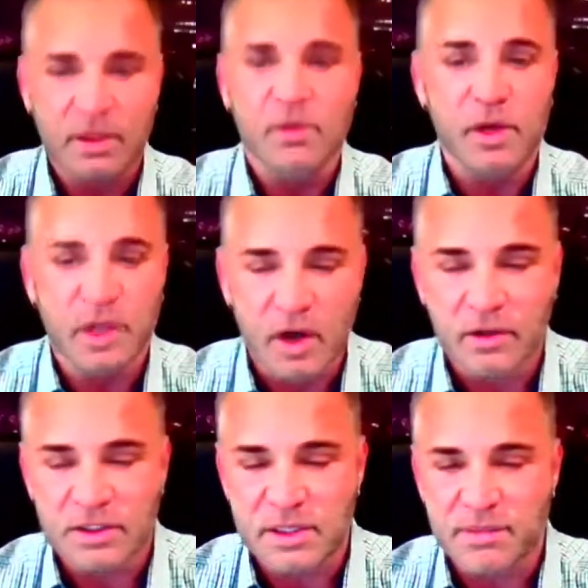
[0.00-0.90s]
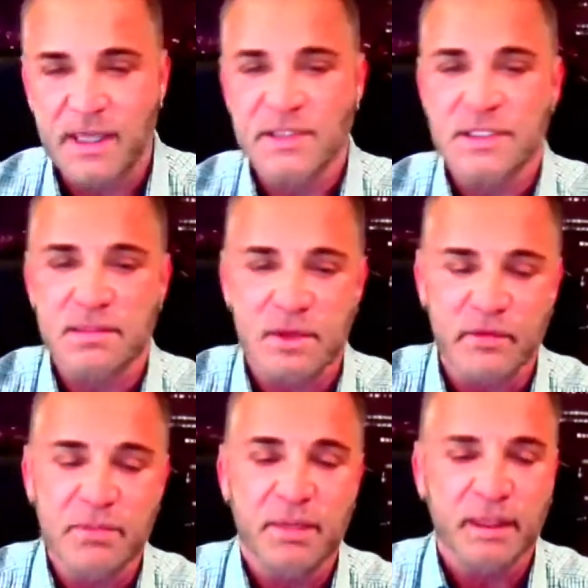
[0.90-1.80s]
they weren't called the Chippendales in the
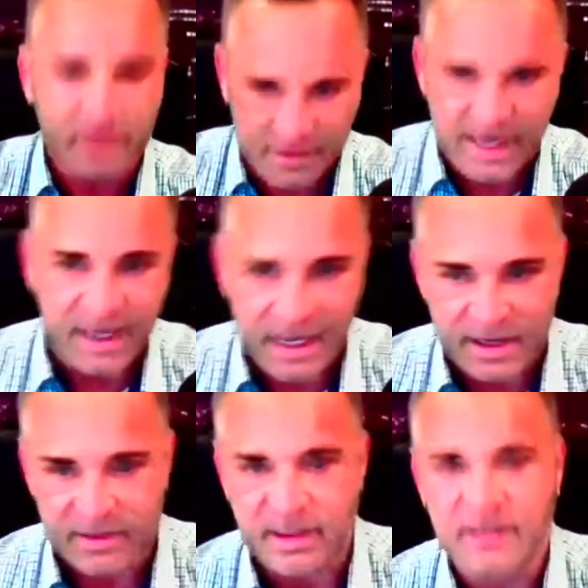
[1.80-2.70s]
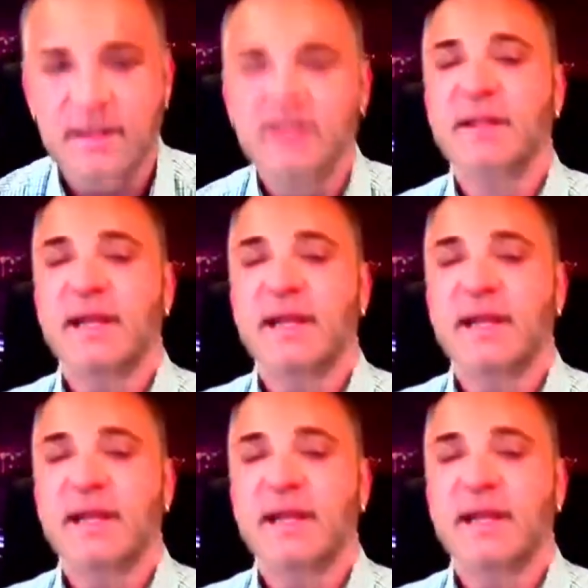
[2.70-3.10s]
movie, but that kind of thing.